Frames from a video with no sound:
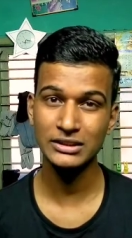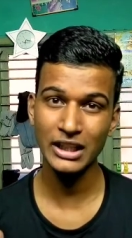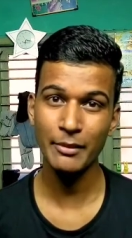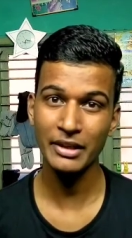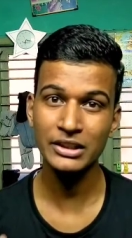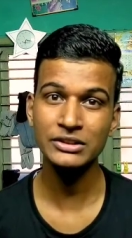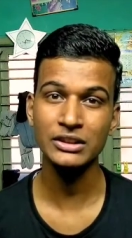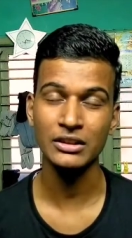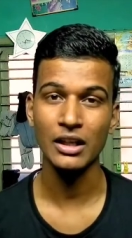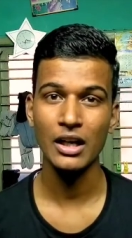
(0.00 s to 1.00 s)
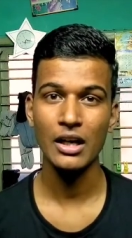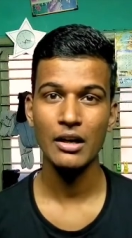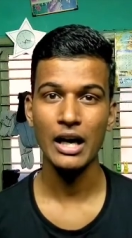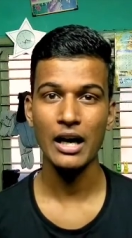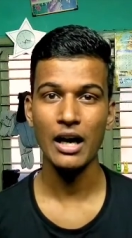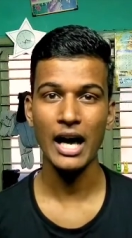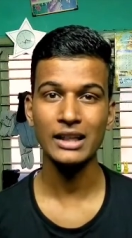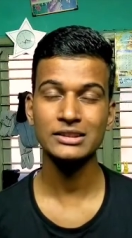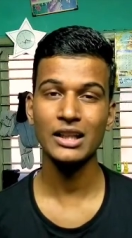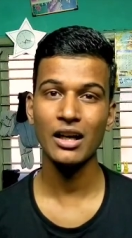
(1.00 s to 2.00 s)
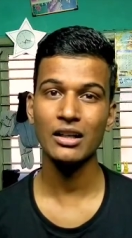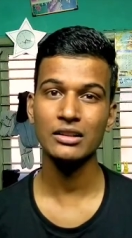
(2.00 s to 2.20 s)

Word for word: the same engine as they